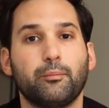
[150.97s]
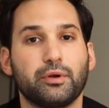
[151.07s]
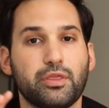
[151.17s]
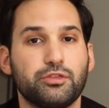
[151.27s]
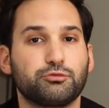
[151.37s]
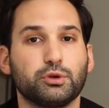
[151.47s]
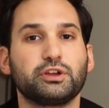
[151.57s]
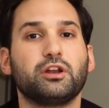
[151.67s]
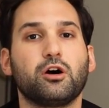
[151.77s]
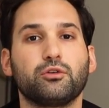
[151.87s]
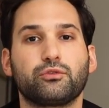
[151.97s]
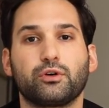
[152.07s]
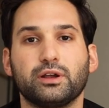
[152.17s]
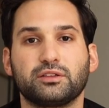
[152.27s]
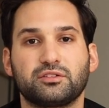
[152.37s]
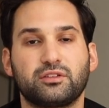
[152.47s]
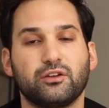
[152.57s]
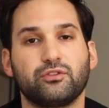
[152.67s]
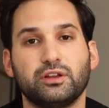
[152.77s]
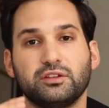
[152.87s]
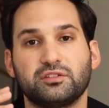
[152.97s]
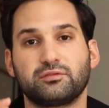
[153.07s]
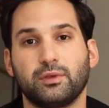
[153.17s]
but it's really known for its Tiffany